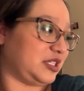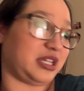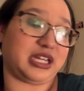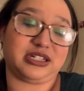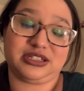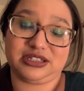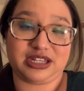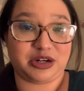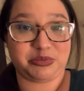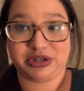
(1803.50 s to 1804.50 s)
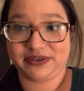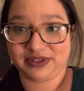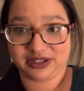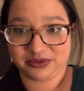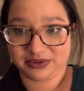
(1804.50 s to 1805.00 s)
Hang on, just gotta put
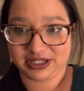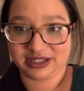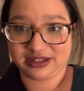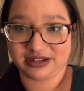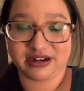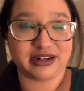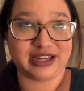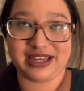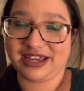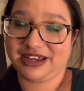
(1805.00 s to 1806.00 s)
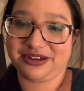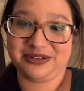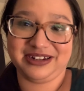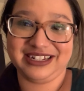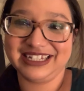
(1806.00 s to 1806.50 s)
everything away. God, I hate
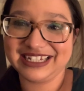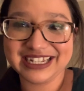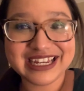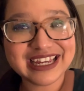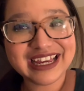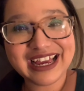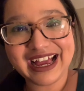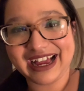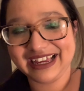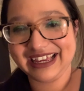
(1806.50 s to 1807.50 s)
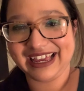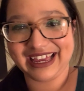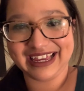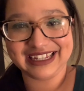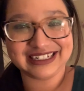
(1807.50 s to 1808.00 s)
I
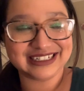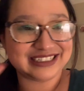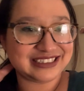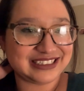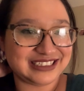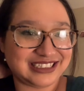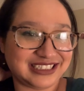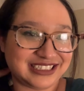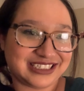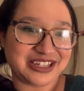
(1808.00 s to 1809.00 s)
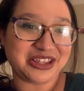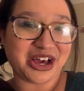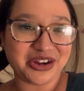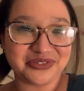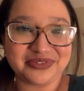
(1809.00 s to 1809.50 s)
hate it because it's just a
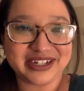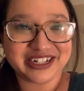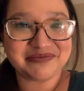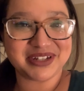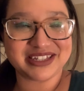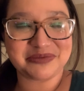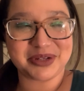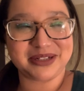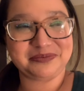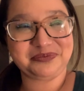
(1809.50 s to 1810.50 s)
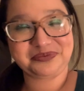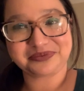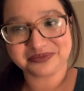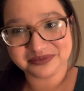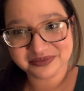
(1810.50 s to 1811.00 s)
lot of freaking mess, but
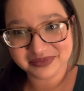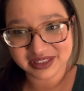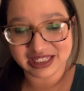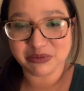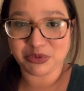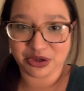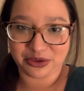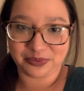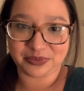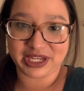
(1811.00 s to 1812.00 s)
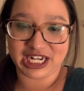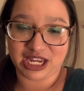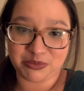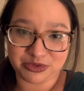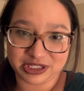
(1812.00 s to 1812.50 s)
ni modo.
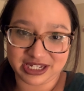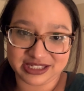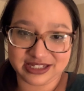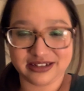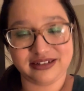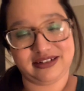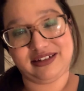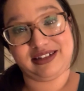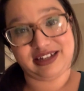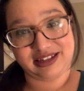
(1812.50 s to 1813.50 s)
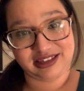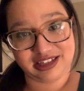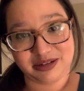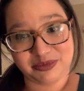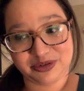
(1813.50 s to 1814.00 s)
Queríamos casa, que la
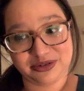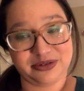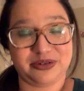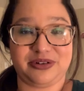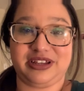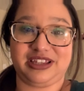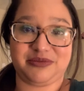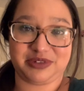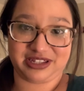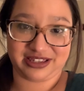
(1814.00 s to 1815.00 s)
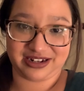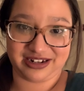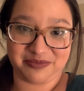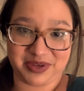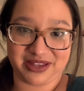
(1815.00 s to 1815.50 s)
tenemos, ahora tenemos que estar
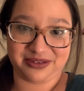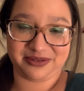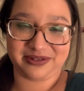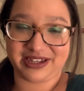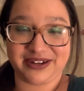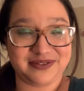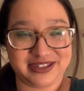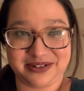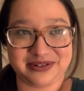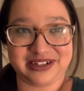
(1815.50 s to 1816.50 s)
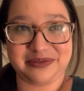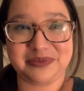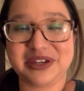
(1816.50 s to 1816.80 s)
limpiando every single time.